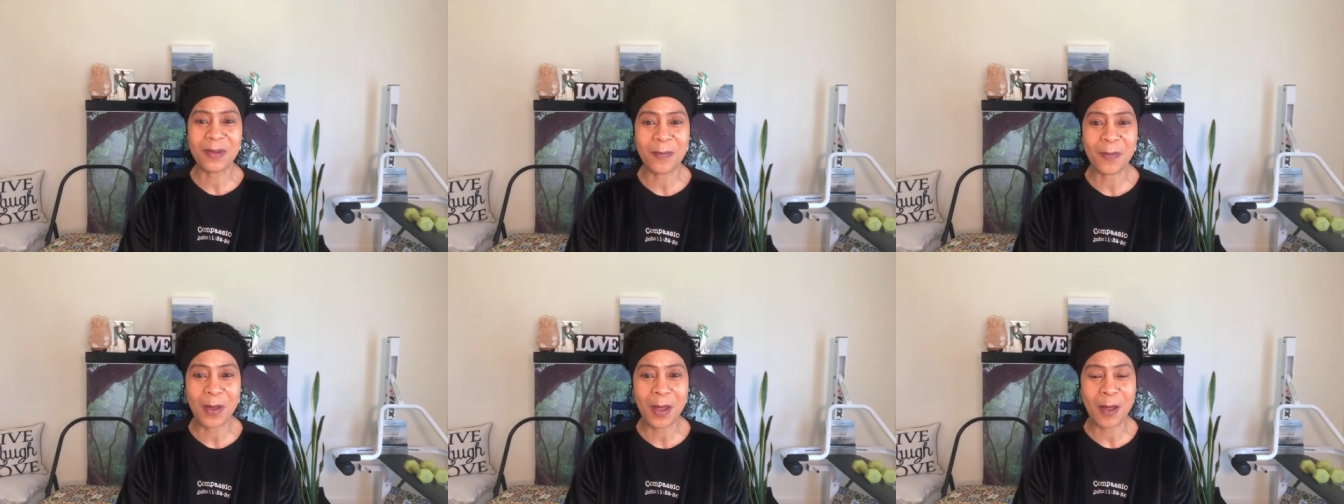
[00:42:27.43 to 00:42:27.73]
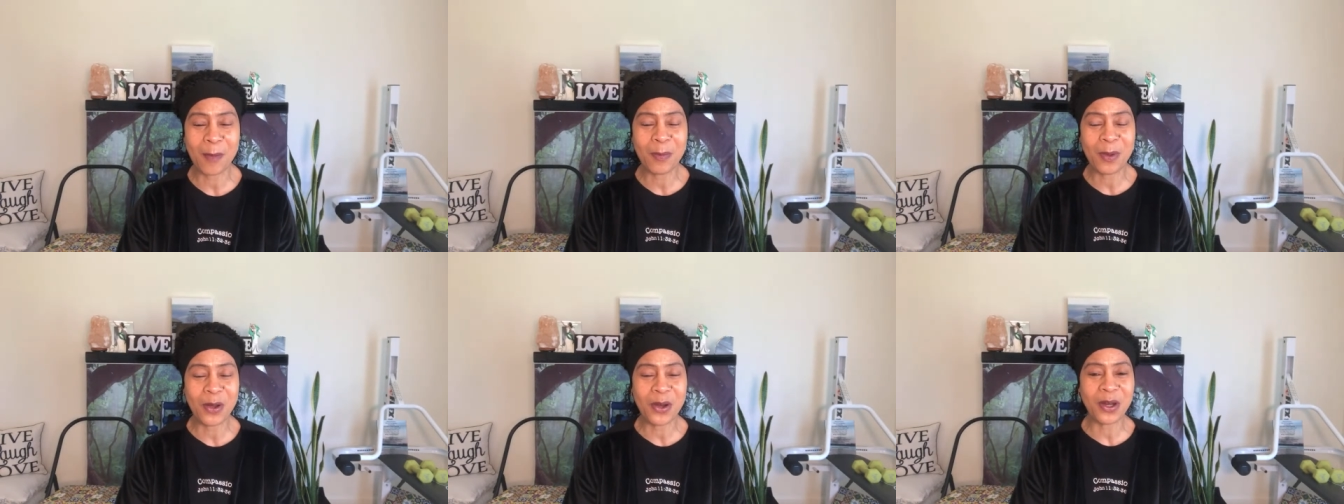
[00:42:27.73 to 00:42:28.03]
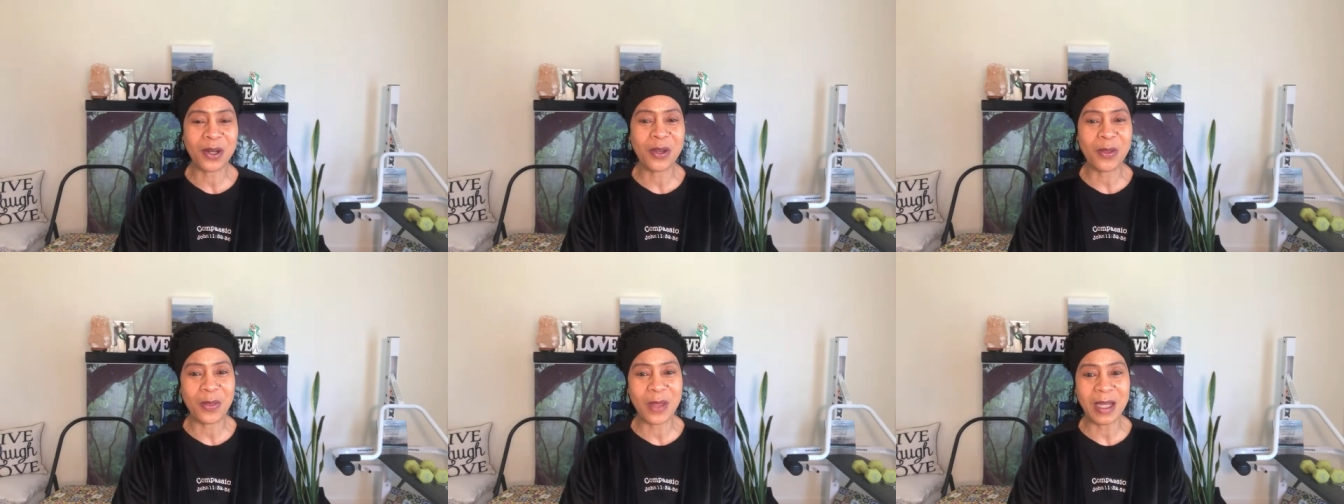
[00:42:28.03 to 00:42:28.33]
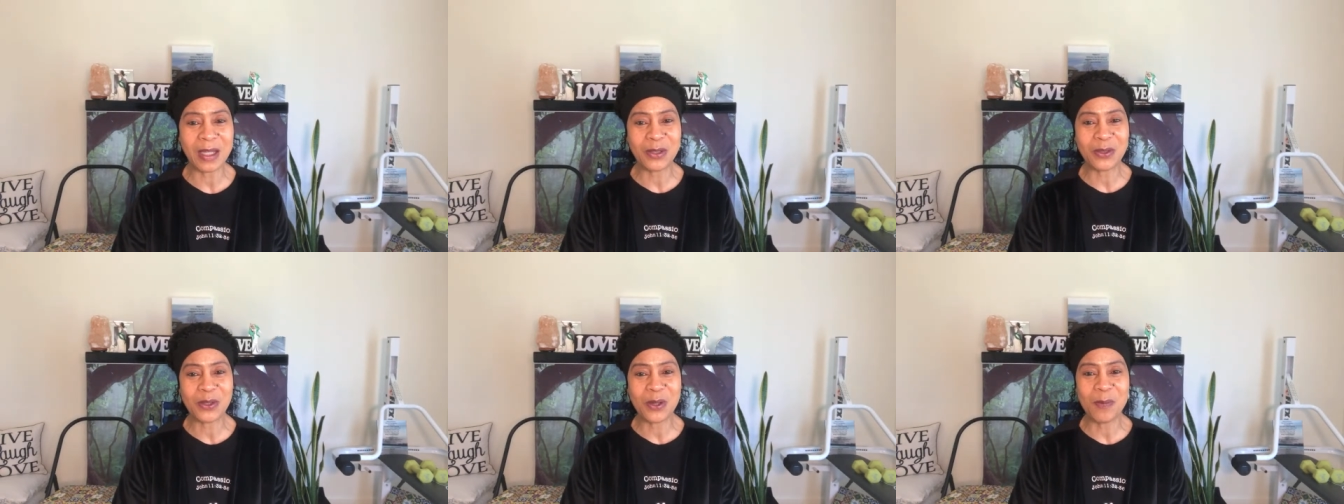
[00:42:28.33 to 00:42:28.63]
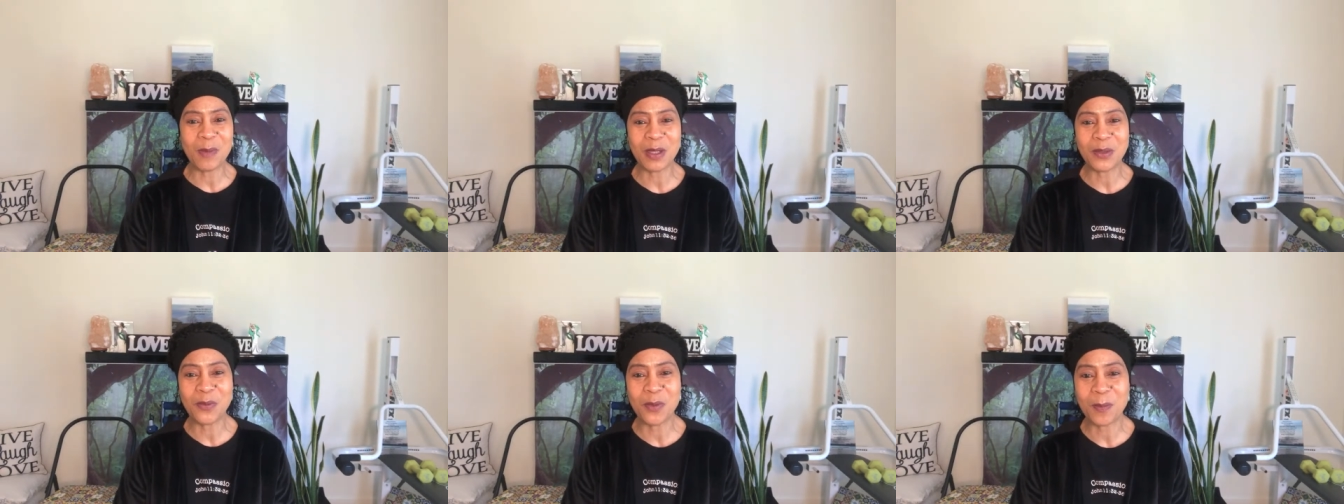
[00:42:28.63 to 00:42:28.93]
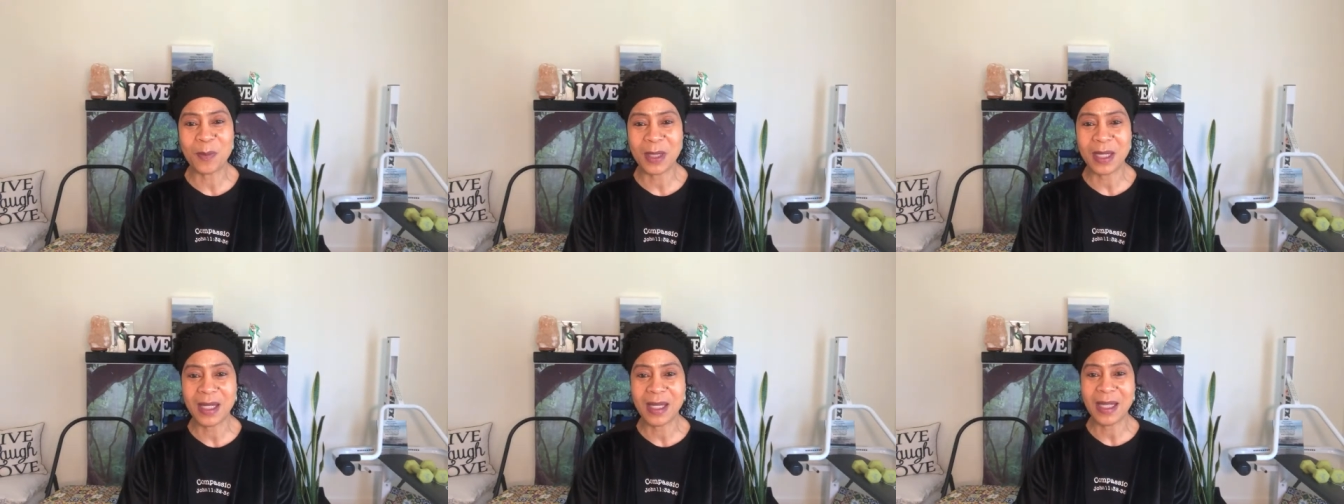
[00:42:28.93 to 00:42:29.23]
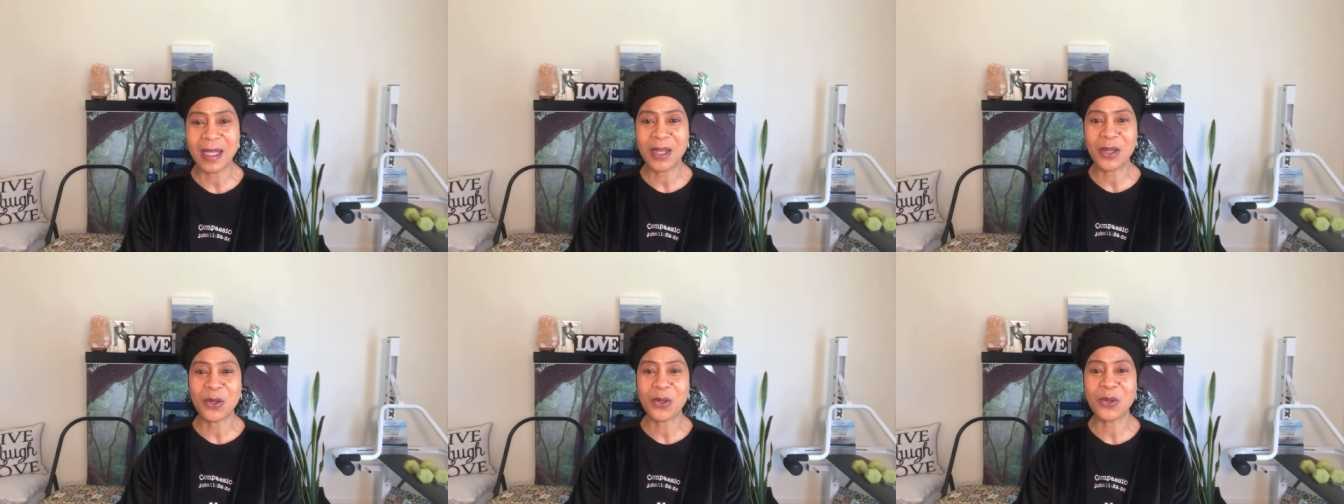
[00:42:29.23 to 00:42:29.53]
Parker. Thank you so much for being
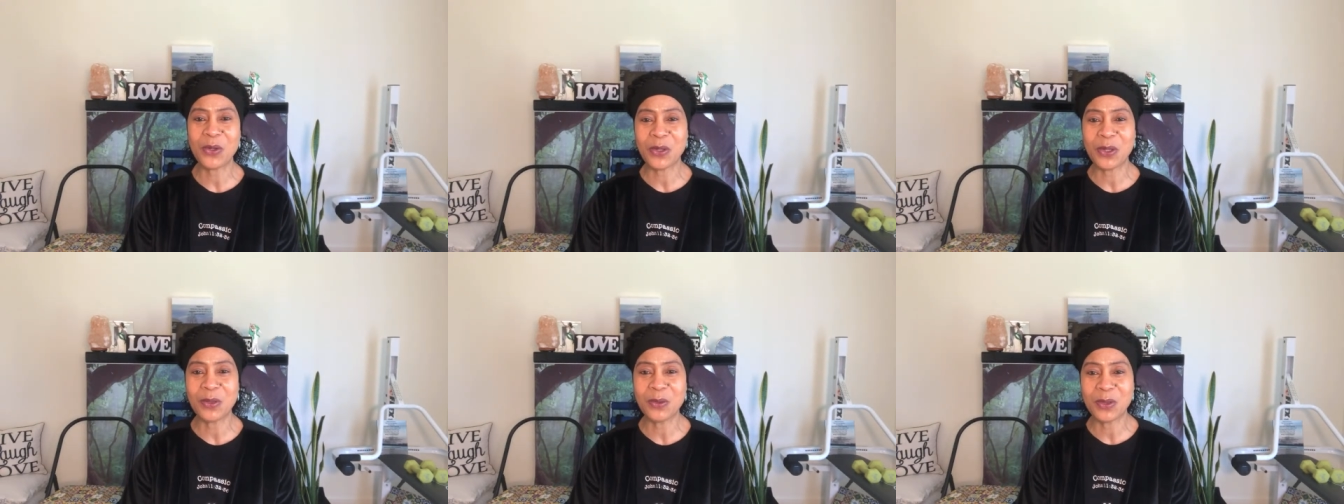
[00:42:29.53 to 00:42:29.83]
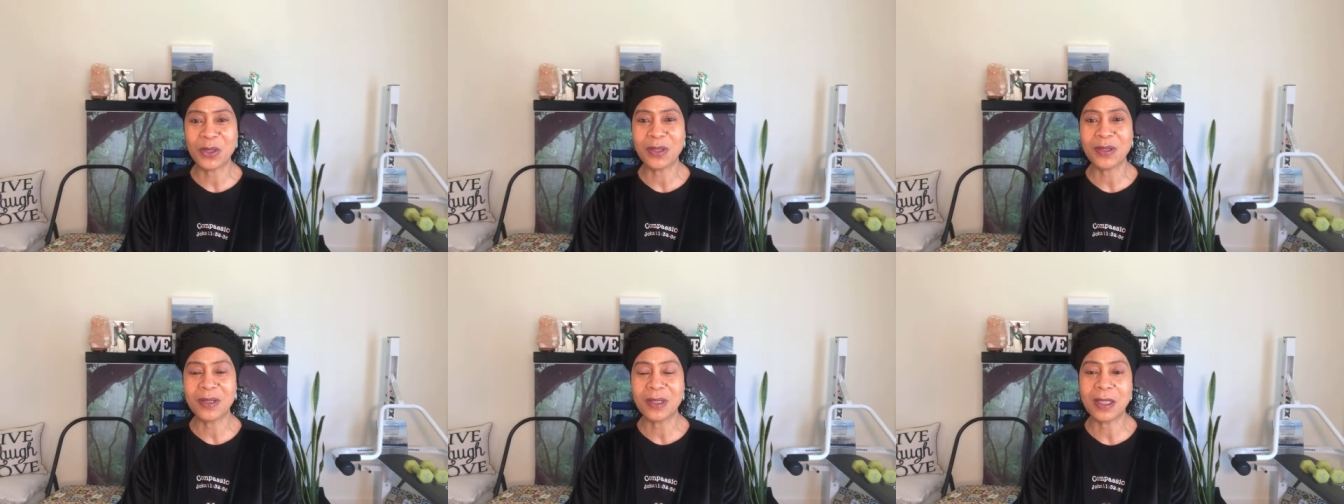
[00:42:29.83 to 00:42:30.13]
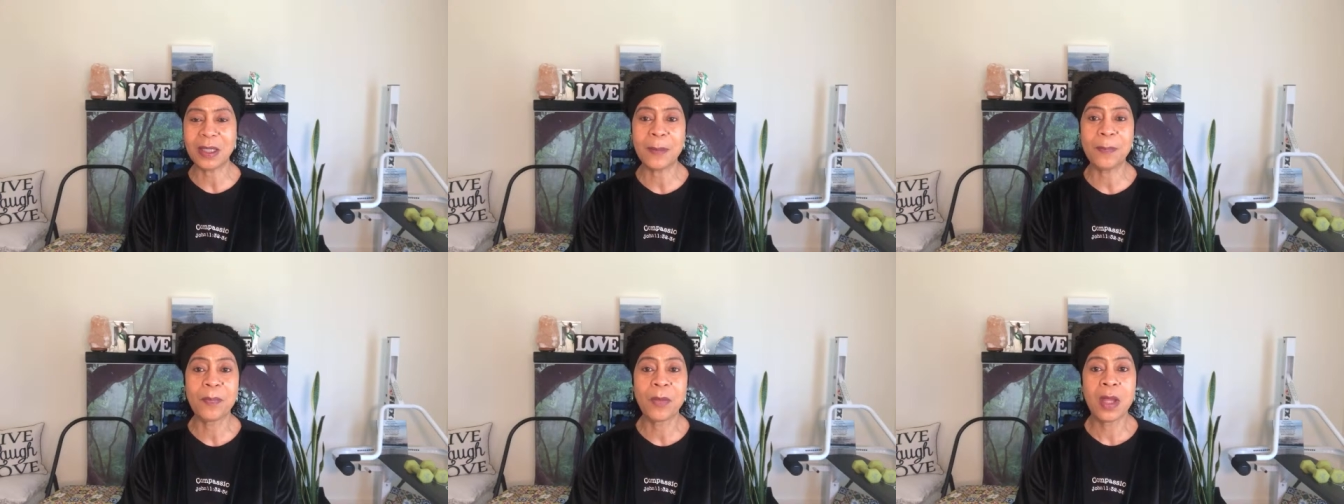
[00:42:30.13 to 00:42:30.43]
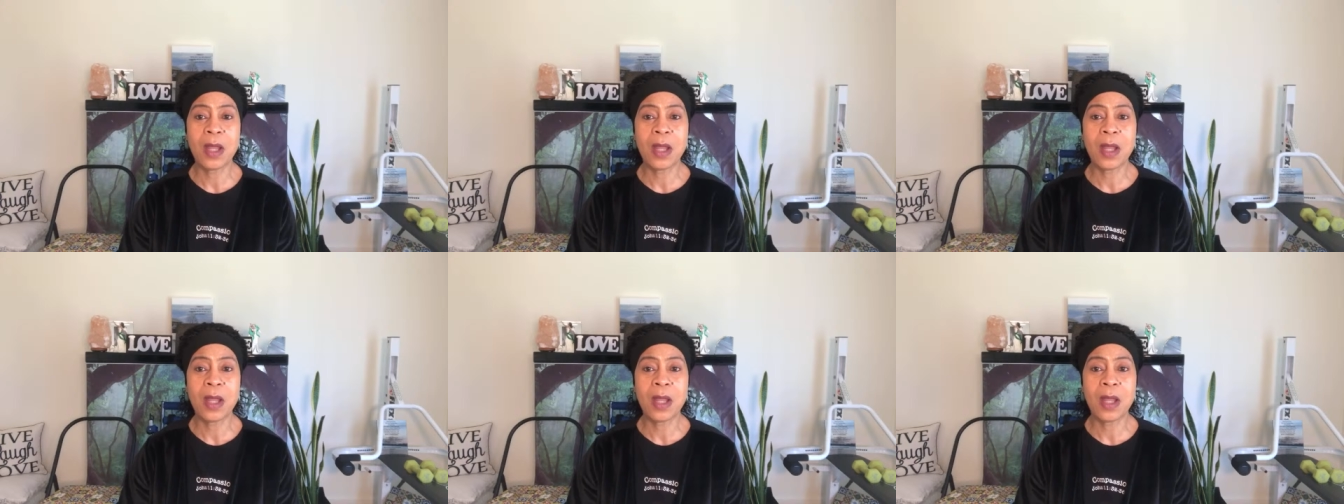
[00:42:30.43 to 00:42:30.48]
here. Good, good, good.